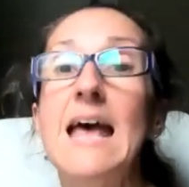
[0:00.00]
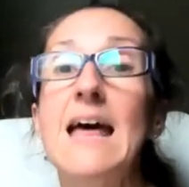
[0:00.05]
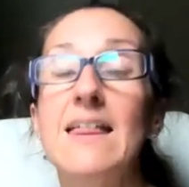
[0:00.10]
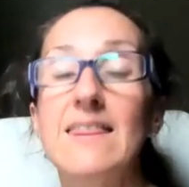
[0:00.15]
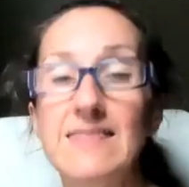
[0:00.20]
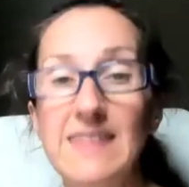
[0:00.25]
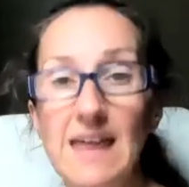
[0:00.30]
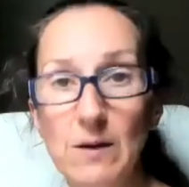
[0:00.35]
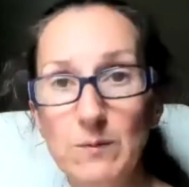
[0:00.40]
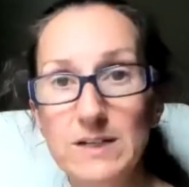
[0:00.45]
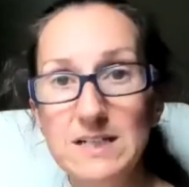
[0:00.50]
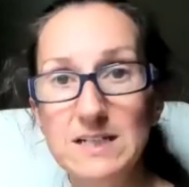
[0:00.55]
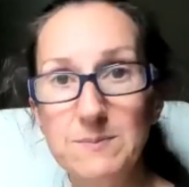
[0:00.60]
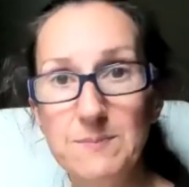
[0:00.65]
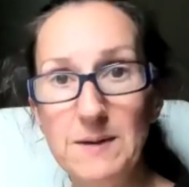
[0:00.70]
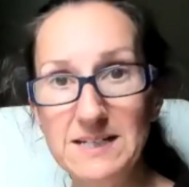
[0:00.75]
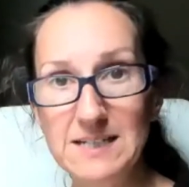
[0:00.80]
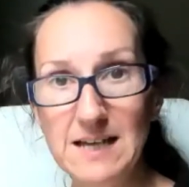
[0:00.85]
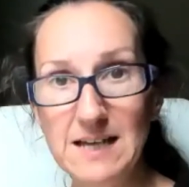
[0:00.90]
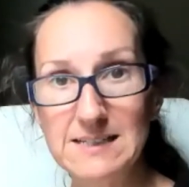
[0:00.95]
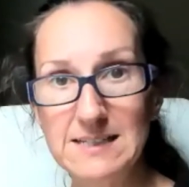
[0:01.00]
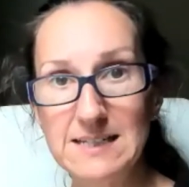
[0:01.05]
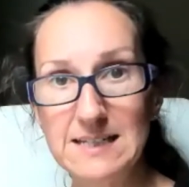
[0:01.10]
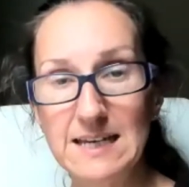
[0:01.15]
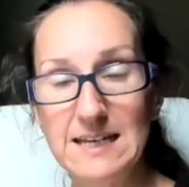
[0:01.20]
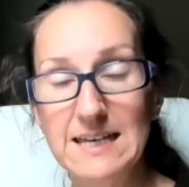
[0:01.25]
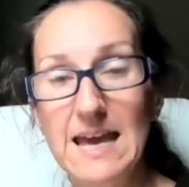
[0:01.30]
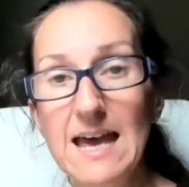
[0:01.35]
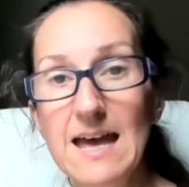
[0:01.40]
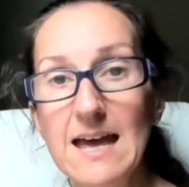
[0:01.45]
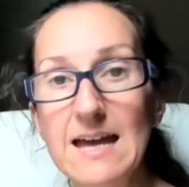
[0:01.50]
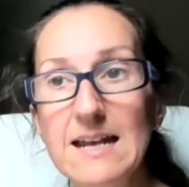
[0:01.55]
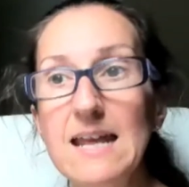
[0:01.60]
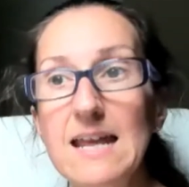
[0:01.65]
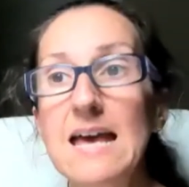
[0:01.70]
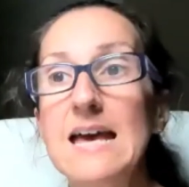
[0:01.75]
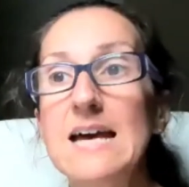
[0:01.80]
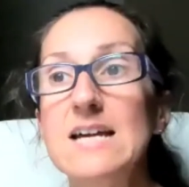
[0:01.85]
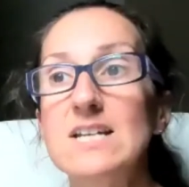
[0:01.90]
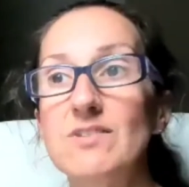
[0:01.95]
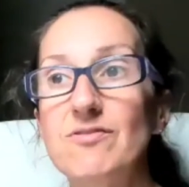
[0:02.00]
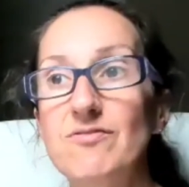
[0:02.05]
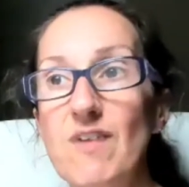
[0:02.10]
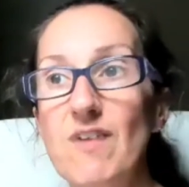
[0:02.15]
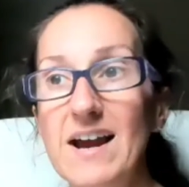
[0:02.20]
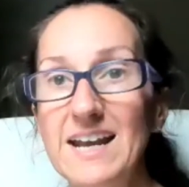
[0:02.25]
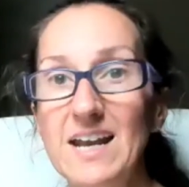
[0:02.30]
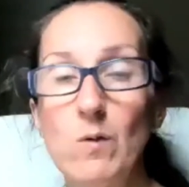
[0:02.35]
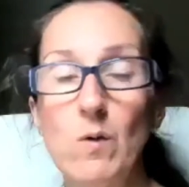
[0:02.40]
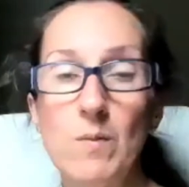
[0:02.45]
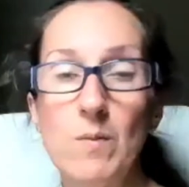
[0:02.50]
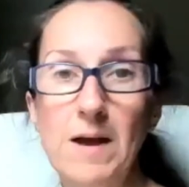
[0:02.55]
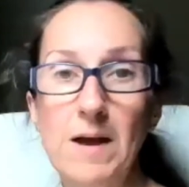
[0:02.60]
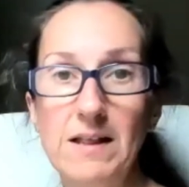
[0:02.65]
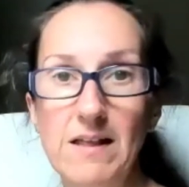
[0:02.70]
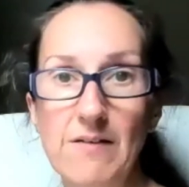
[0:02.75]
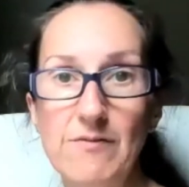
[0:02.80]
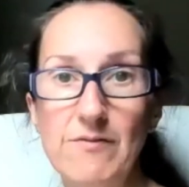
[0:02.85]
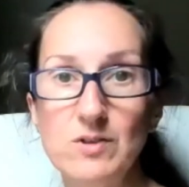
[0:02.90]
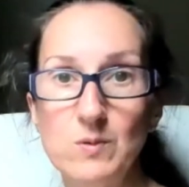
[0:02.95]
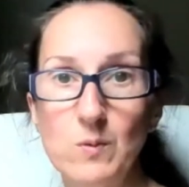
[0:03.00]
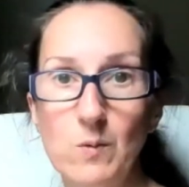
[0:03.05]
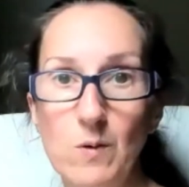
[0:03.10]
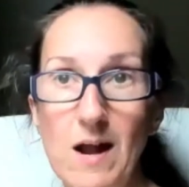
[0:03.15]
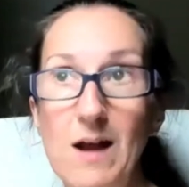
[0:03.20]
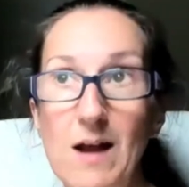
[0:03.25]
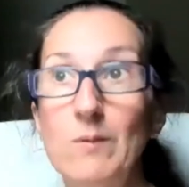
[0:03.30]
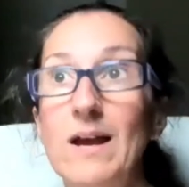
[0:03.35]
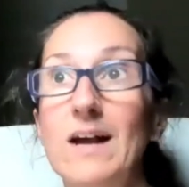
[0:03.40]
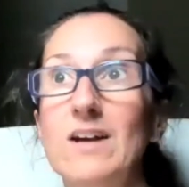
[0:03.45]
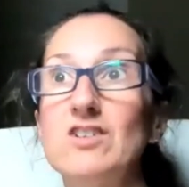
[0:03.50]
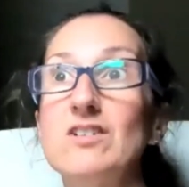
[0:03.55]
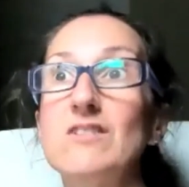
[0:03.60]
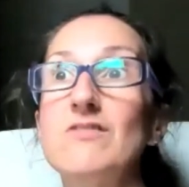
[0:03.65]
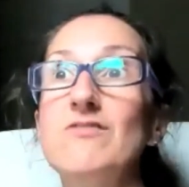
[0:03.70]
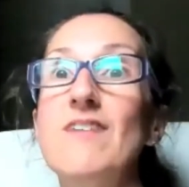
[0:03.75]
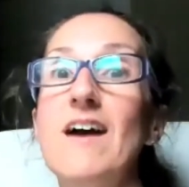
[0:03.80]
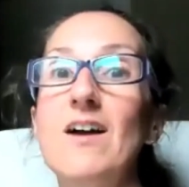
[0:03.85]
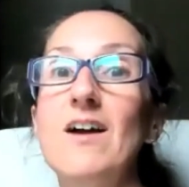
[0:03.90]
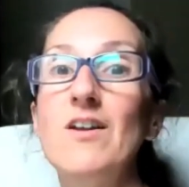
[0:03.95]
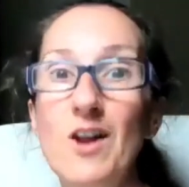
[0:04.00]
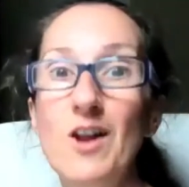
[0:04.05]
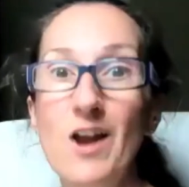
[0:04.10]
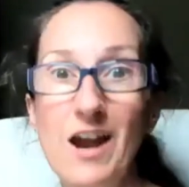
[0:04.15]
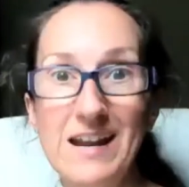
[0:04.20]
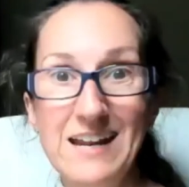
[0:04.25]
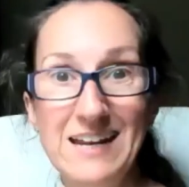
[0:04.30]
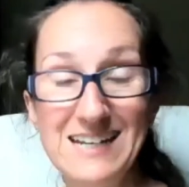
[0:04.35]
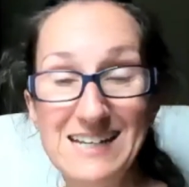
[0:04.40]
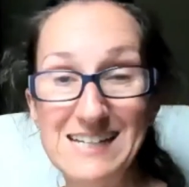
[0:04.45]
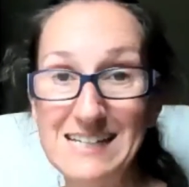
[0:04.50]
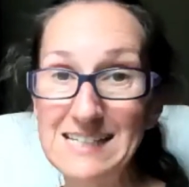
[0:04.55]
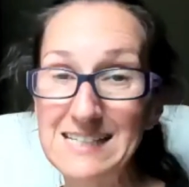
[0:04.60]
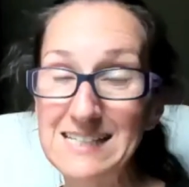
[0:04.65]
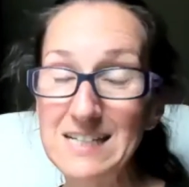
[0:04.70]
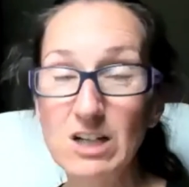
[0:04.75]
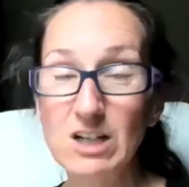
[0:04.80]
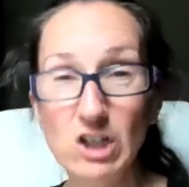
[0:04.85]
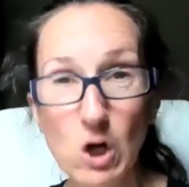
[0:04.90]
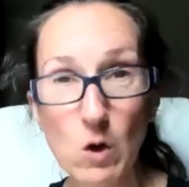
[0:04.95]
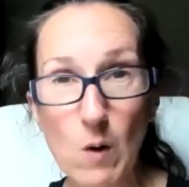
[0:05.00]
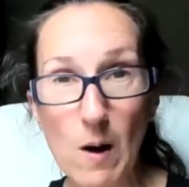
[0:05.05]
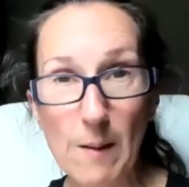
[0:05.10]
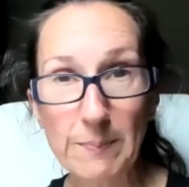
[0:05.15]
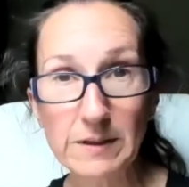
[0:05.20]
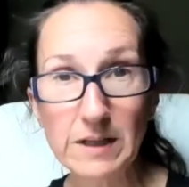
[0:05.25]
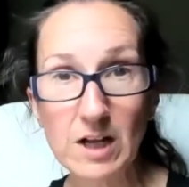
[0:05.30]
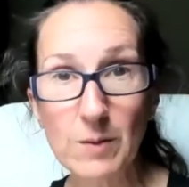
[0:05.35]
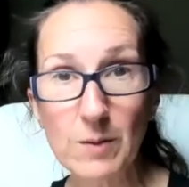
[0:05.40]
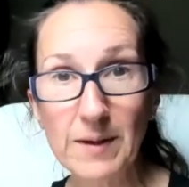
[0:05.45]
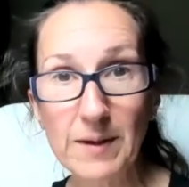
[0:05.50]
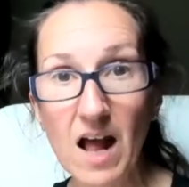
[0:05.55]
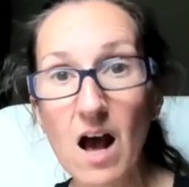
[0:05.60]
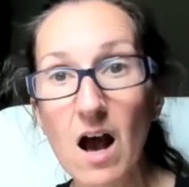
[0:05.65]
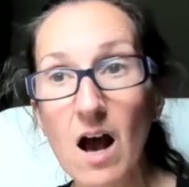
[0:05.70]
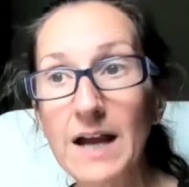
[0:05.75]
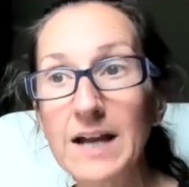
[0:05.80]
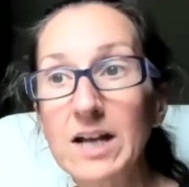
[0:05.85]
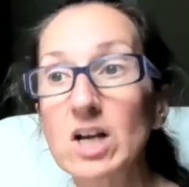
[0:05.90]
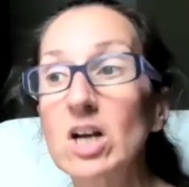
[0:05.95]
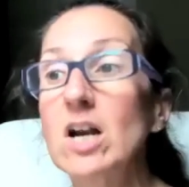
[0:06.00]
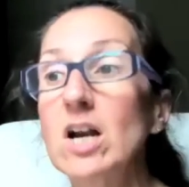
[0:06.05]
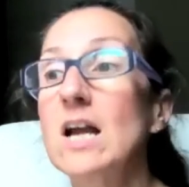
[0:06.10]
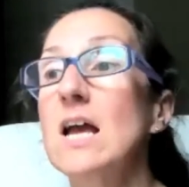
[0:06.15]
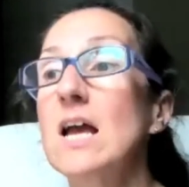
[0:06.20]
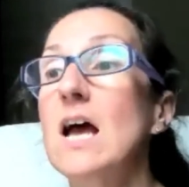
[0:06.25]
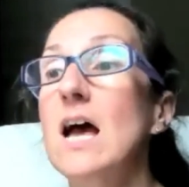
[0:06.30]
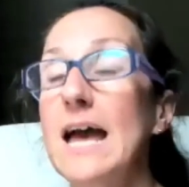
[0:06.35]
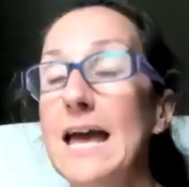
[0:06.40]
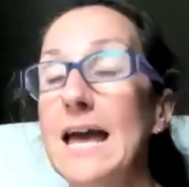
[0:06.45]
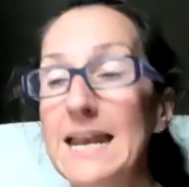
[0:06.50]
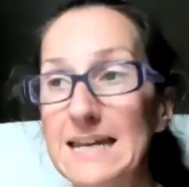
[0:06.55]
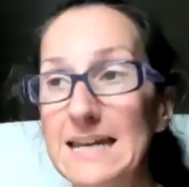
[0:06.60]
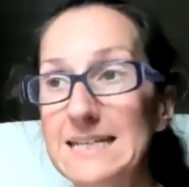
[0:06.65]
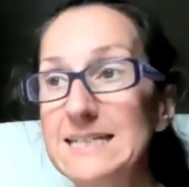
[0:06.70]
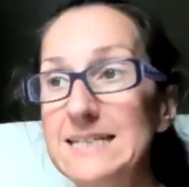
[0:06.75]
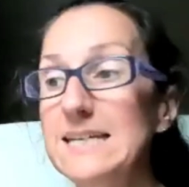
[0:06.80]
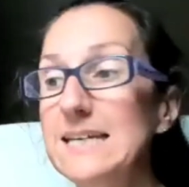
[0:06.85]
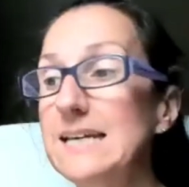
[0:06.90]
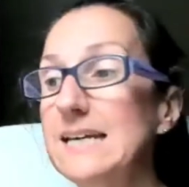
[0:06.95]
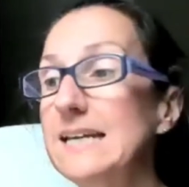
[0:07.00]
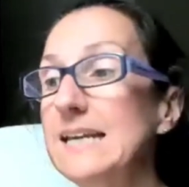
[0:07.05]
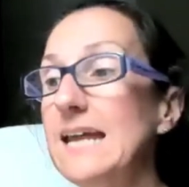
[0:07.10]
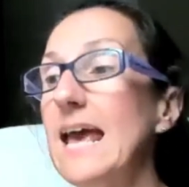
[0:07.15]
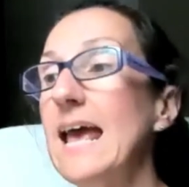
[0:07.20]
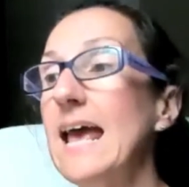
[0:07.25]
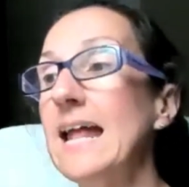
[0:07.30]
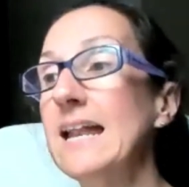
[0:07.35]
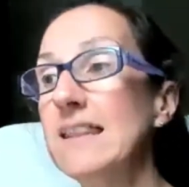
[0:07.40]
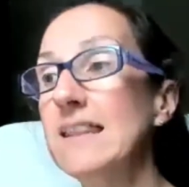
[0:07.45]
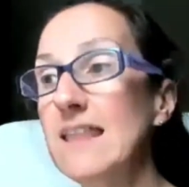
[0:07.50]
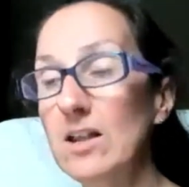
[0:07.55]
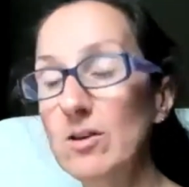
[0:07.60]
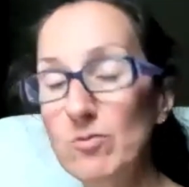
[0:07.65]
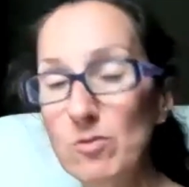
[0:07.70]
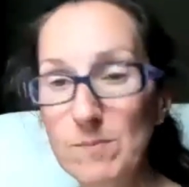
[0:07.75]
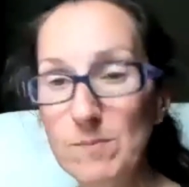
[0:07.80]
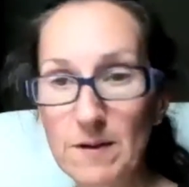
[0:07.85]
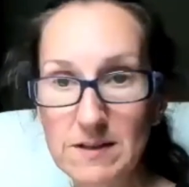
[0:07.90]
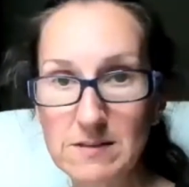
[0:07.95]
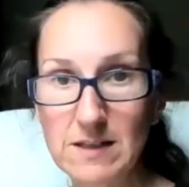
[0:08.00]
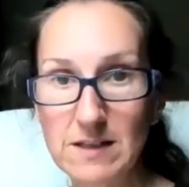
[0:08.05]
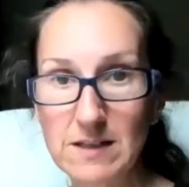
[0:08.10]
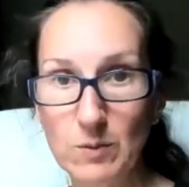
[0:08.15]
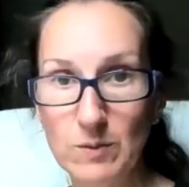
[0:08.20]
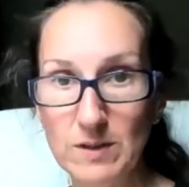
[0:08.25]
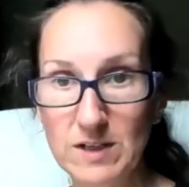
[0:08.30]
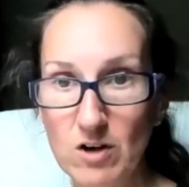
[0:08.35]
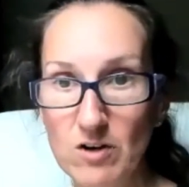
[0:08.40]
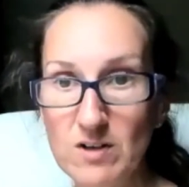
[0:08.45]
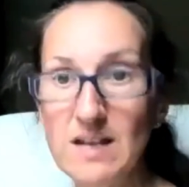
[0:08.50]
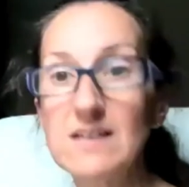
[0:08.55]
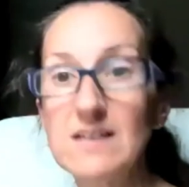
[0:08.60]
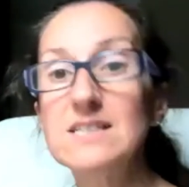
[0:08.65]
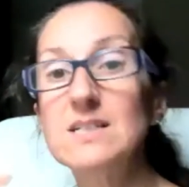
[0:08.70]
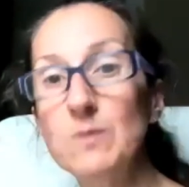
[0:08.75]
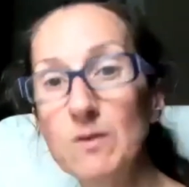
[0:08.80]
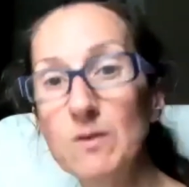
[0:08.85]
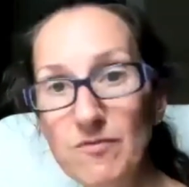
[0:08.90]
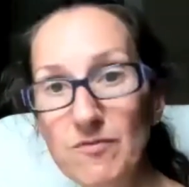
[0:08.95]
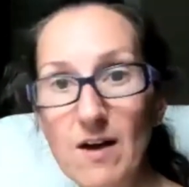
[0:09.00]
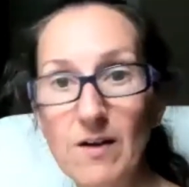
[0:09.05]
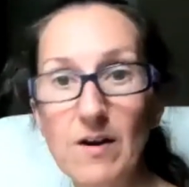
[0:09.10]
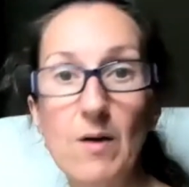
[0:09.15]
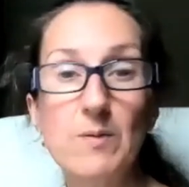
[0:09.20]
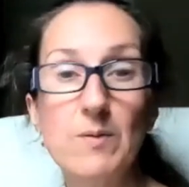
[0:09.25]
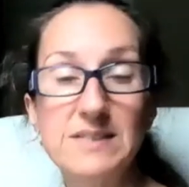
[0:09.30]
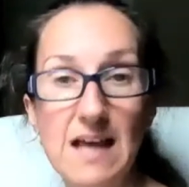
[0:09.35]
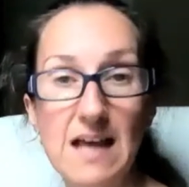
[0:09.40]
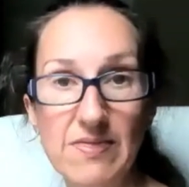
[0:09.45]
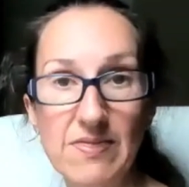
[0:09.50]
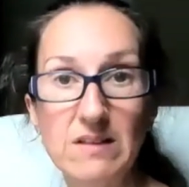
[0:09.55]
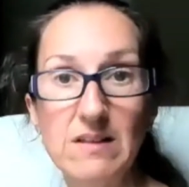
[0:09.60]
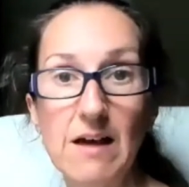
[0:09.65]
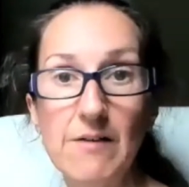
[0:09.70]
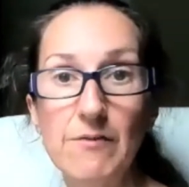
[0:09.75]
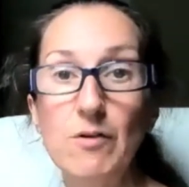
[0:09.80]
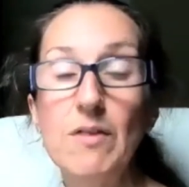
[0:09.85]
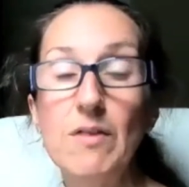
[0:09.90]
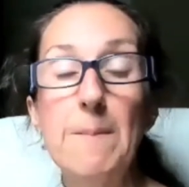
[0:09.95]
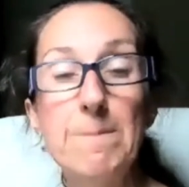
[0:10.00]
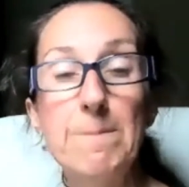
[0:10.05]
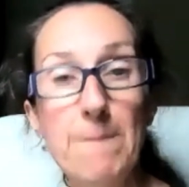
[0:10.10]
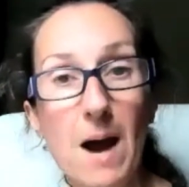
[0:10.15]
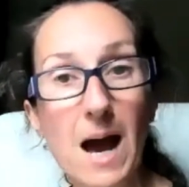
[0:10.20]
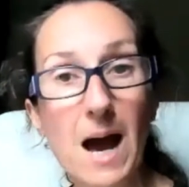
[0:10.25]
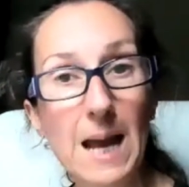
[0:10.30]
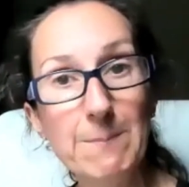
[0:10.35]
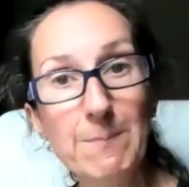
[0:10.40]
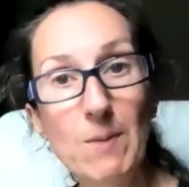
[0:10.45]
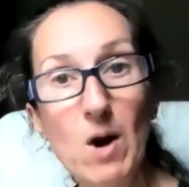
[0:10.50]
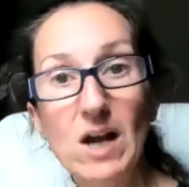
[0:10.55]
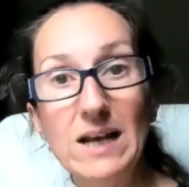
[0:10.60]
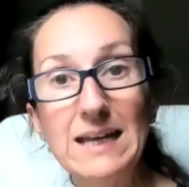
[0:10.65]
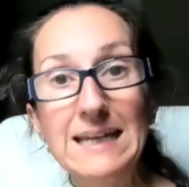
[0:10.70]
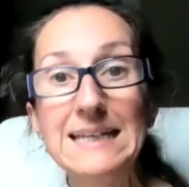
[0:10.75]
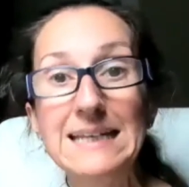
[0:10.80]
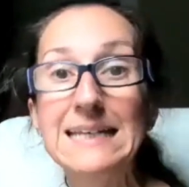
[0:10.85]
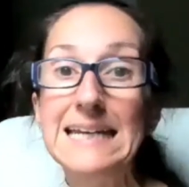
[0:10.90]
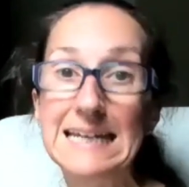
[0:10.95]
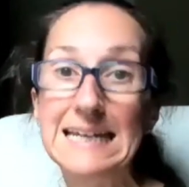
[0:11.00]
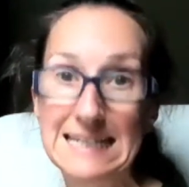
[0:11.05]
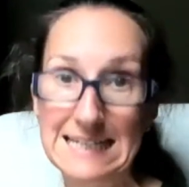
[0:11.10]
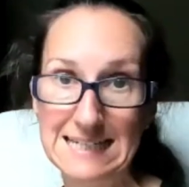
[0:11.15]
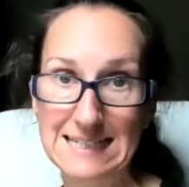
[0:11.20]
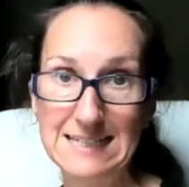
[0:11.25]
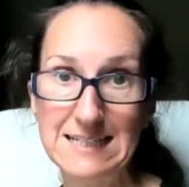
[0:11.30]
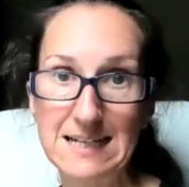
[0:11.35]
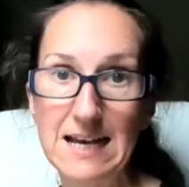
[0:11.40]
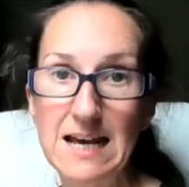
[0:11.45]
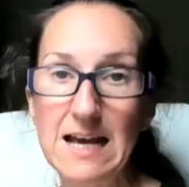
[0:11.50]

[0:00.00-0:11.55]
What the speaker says: Then we did my testing again to find out where my levels were at. We actually found it. I needed to still go up a little bit higher, and I did. And then 3 months later, we did our testing. We found I was at the level that my body needed.